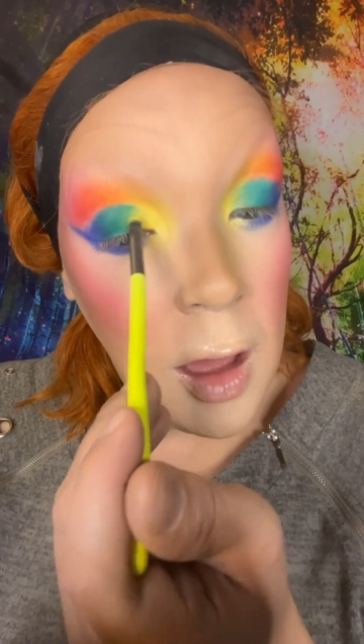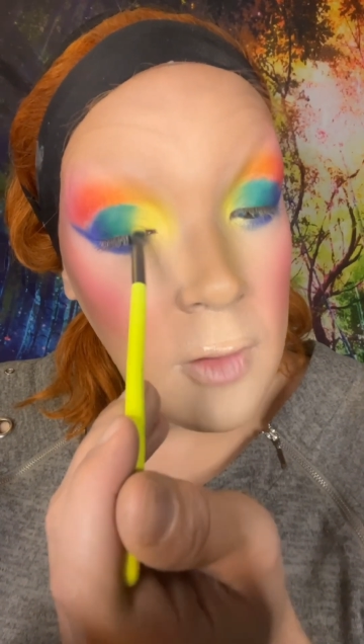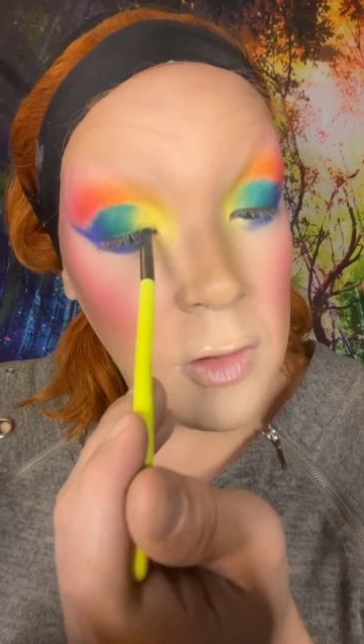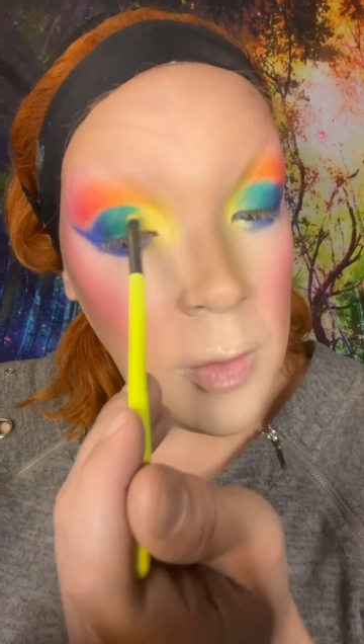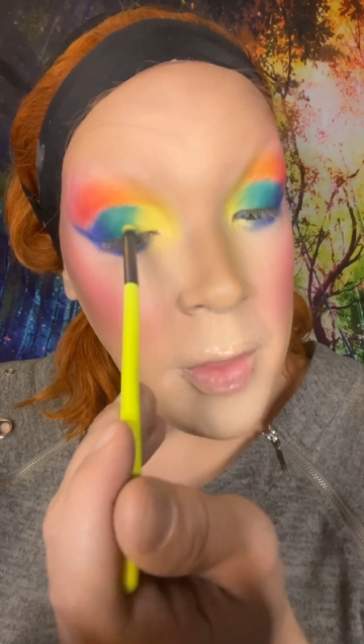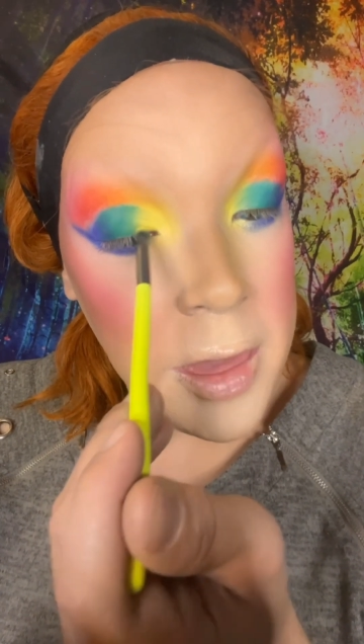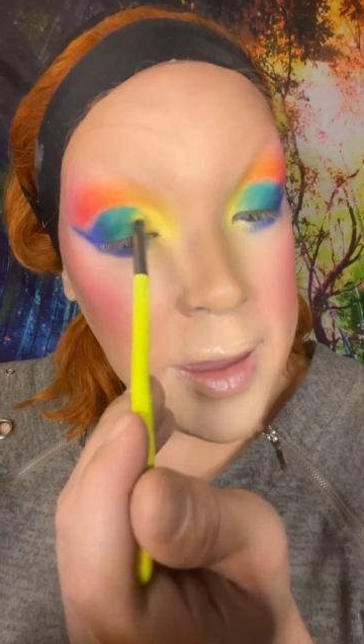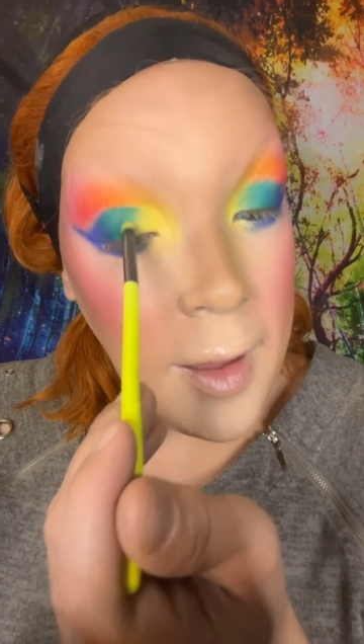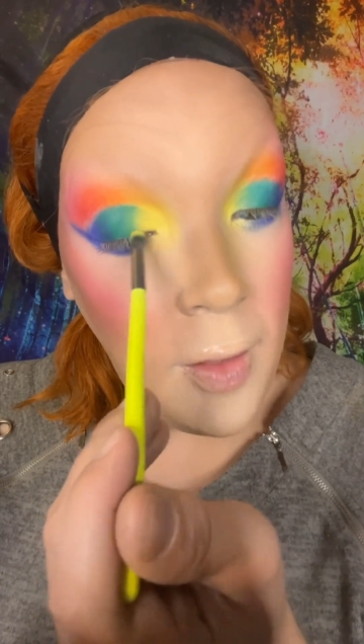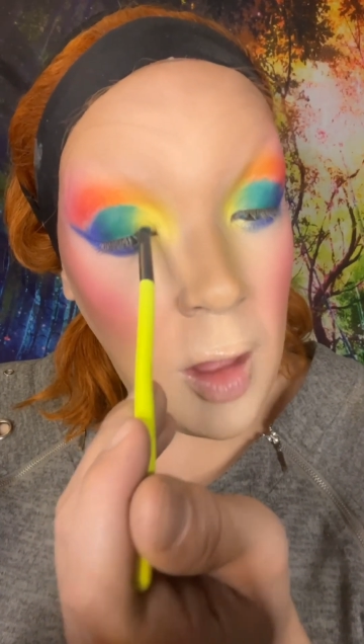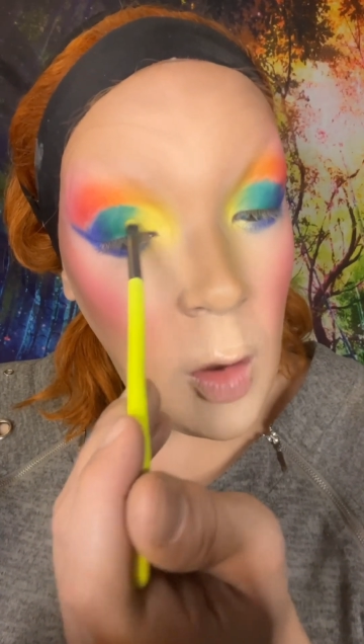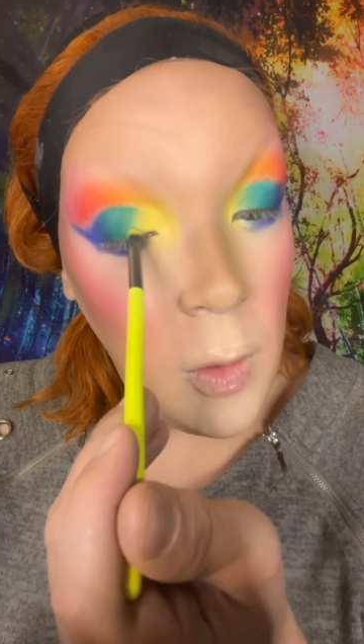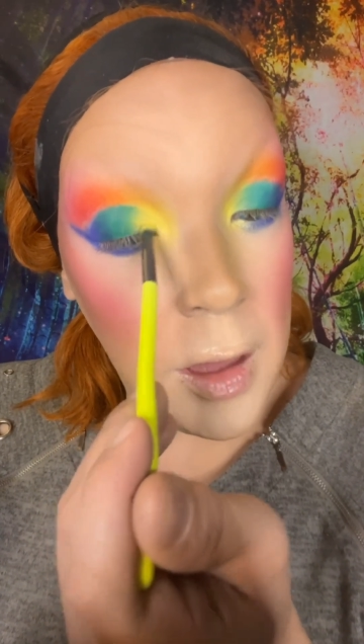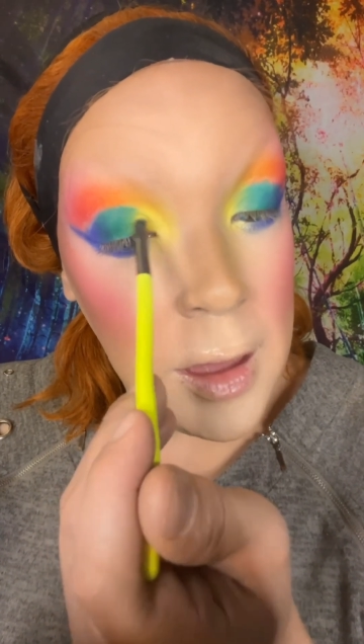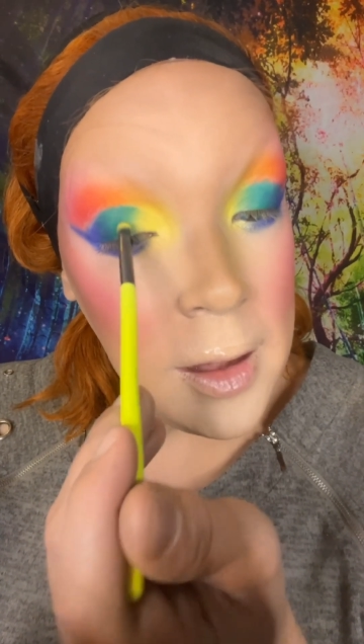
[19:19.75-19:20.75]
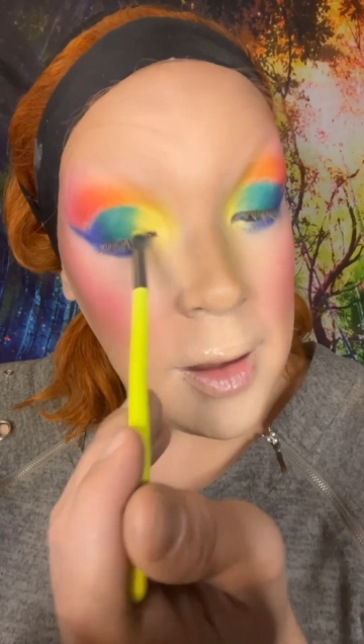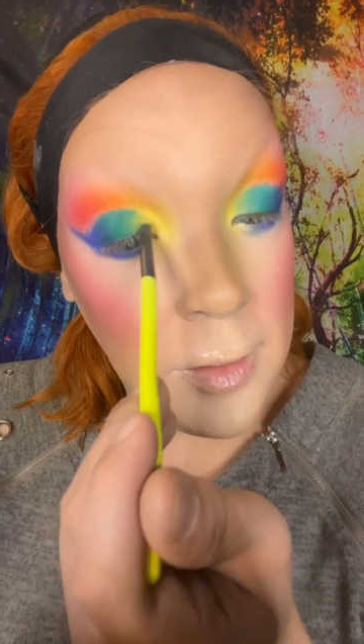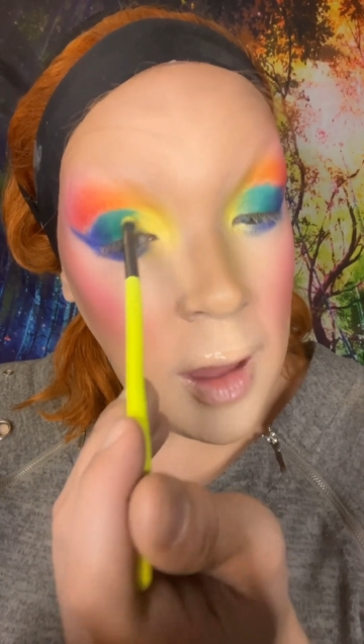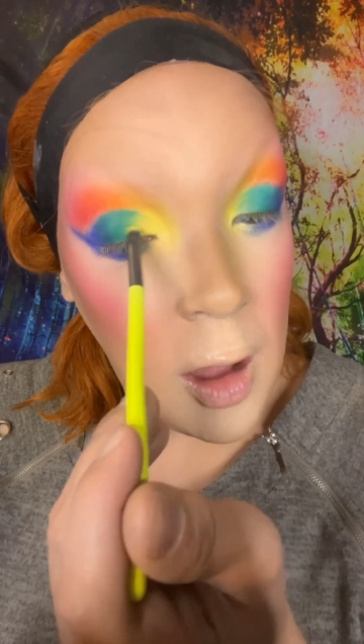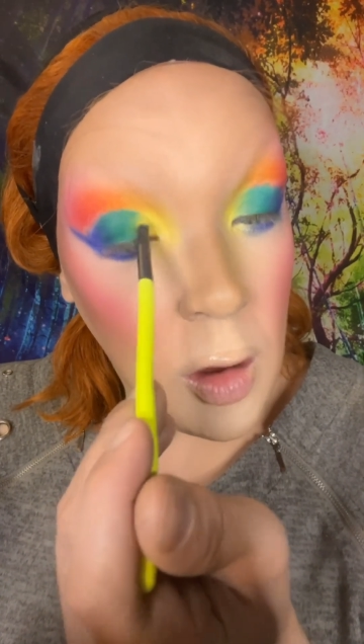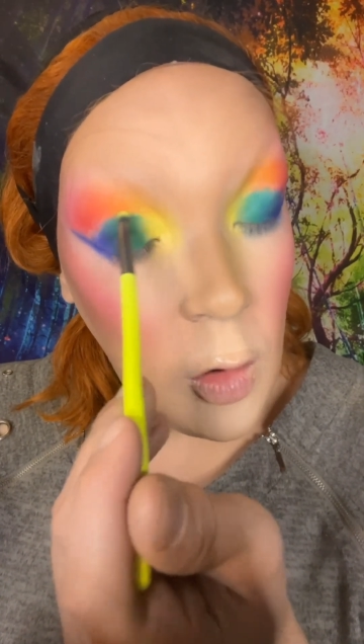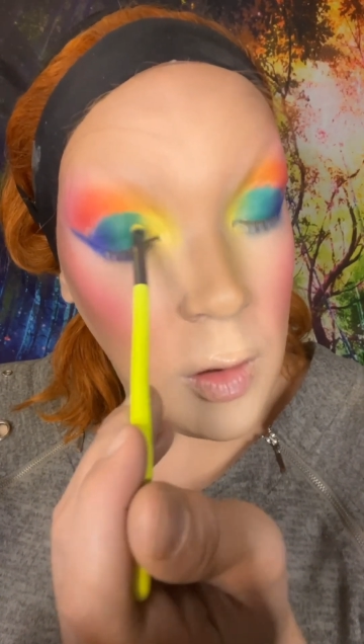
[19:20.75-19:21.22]
from the yellow into
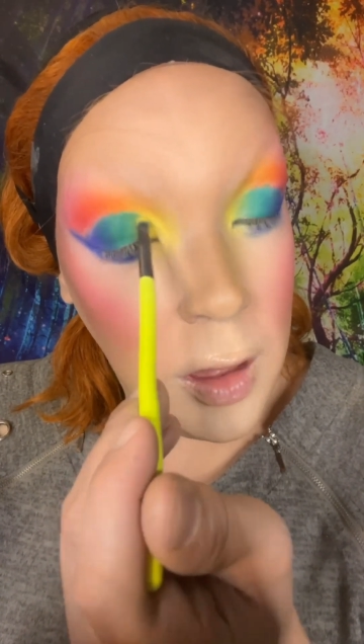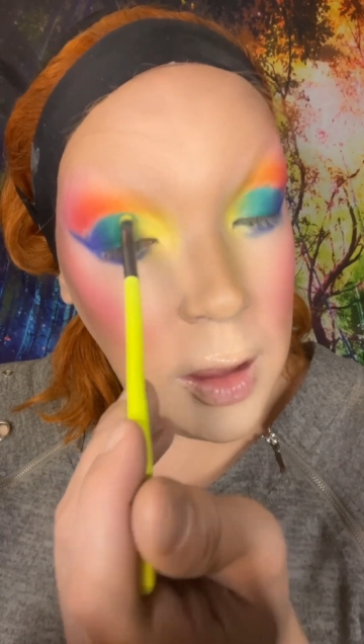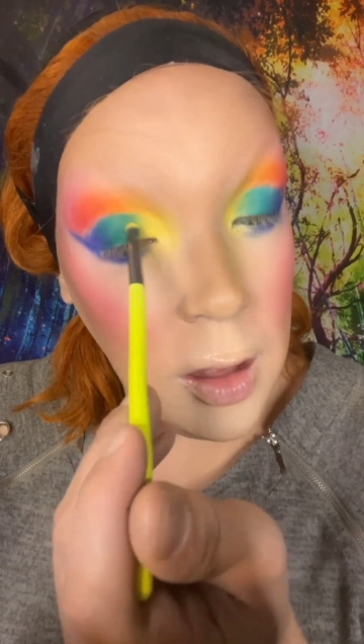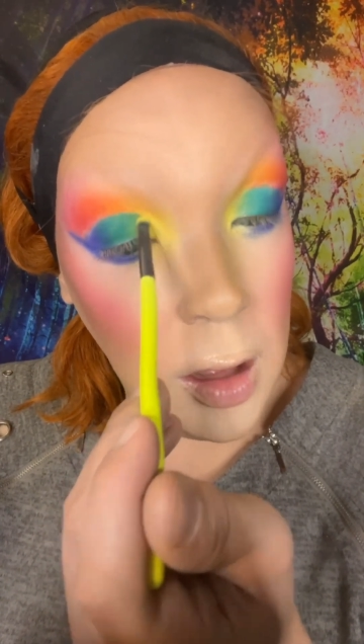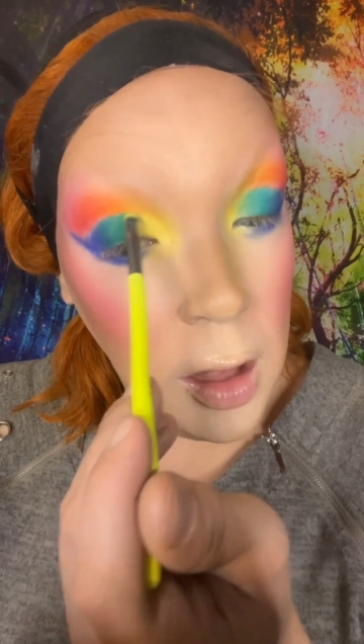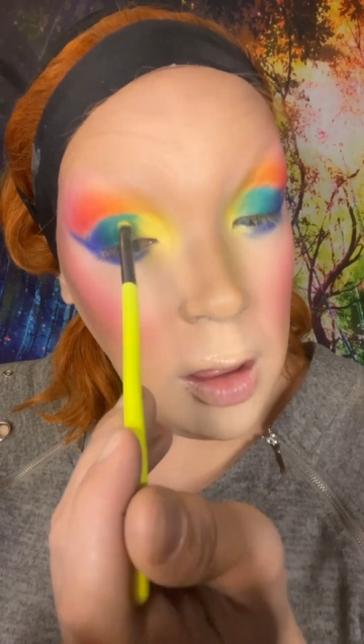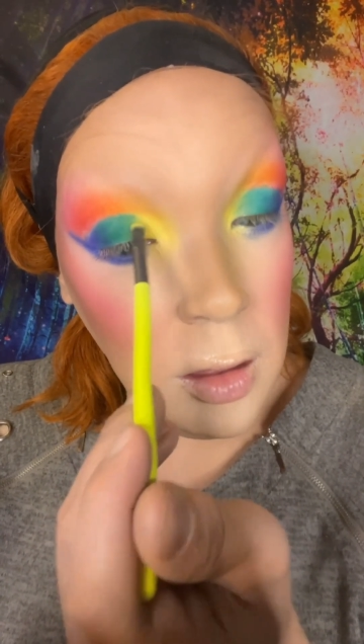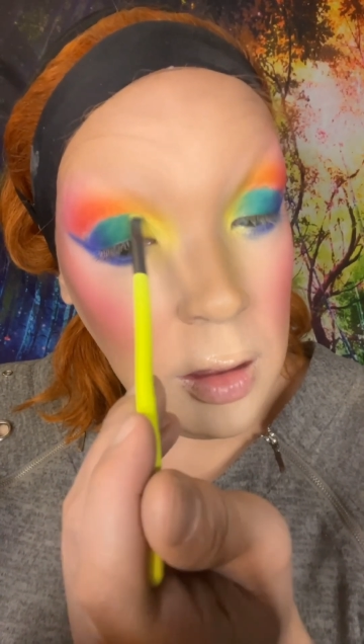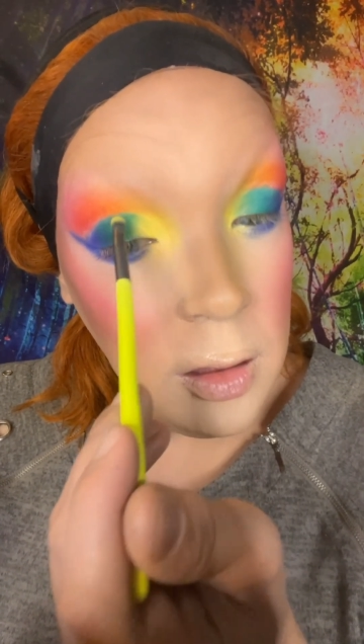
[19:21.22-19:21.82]
that green.